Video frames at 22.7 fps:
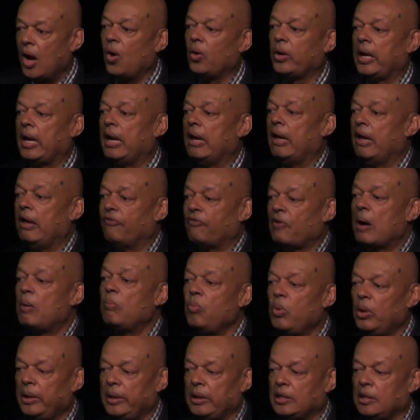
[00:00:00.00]
Okay, if
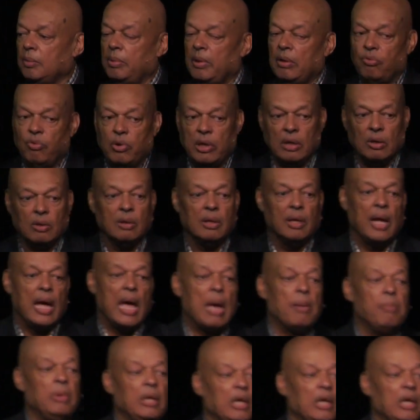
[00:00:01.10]
I'm willing to be real, how